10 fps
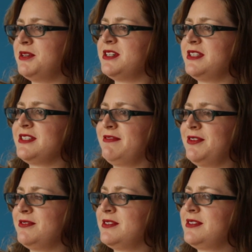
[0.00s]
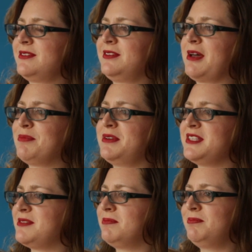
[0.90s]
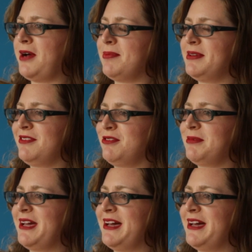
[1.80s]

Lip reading: images of those companies popping through my